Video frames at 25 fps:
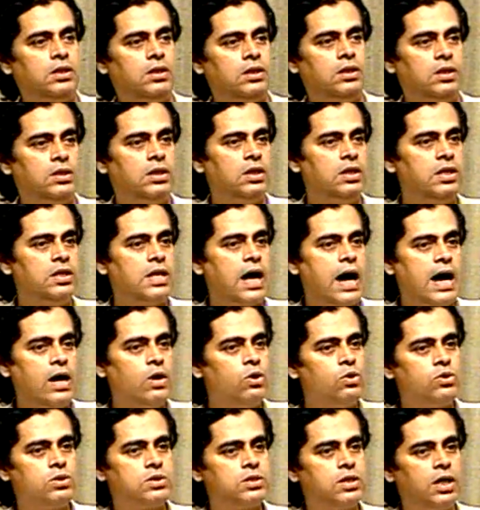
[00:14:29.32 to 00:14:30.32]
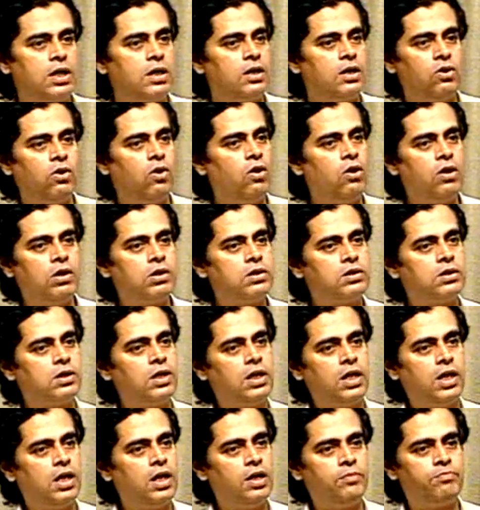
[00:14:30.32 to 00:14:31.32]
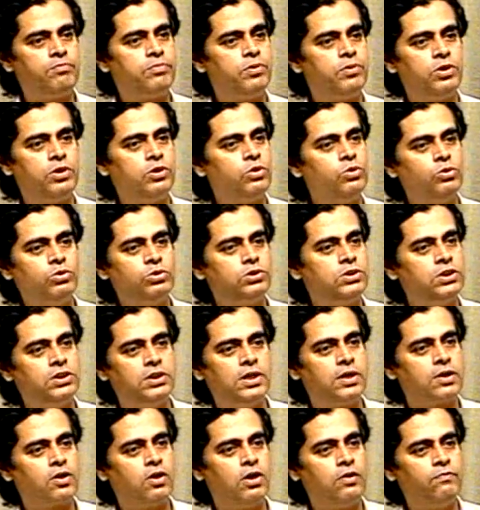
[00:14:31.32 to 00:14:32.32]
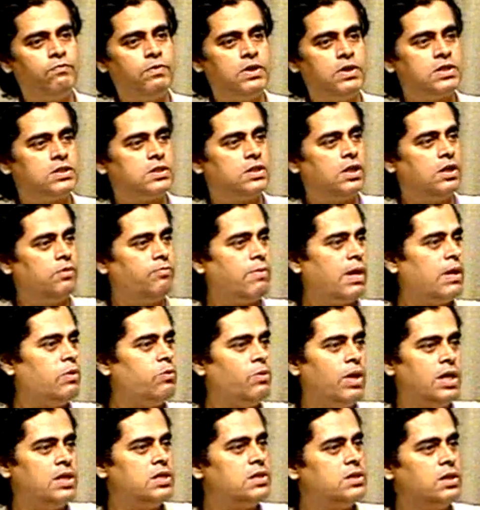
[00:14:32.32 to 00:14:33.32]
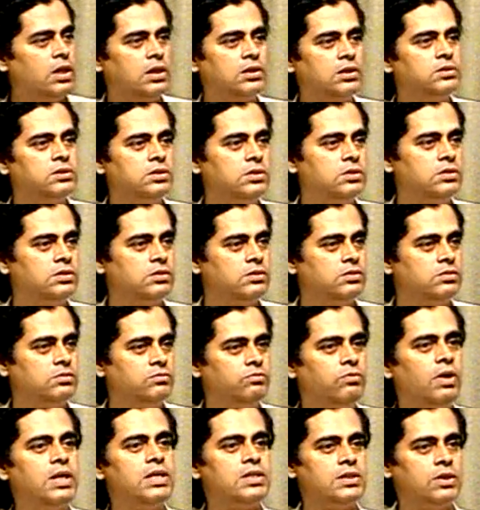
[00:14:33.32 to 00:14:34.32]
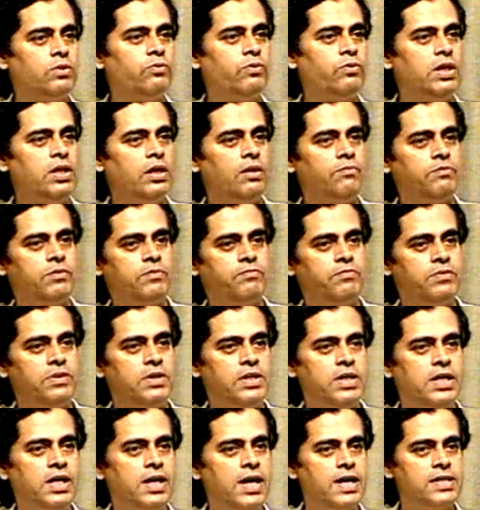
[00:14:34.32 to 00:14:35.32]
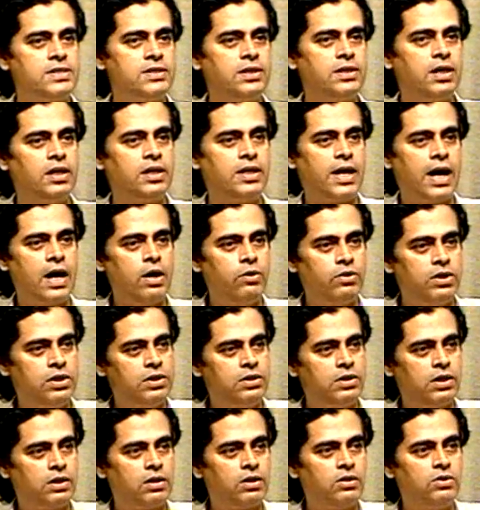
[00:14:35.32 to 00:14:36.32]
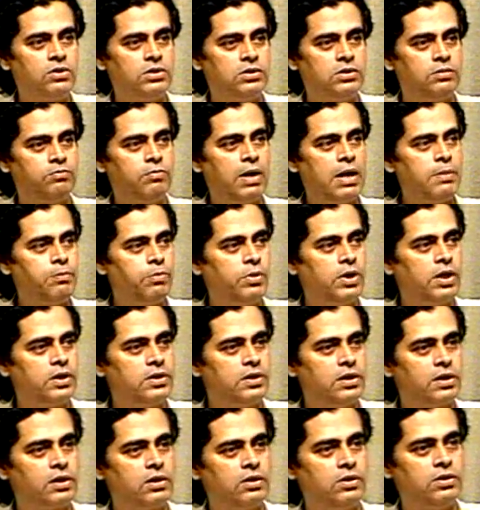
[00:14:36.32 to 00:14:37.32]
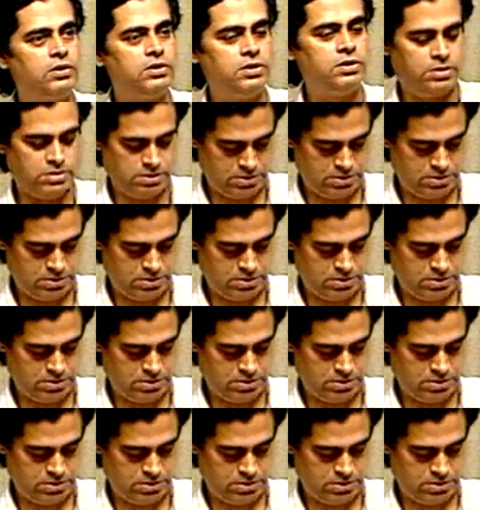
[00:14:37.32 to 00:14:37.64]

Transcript: the diodes are not produced in the conventional by one junction. What is the way of realizing a diode in technology, bipolar technology?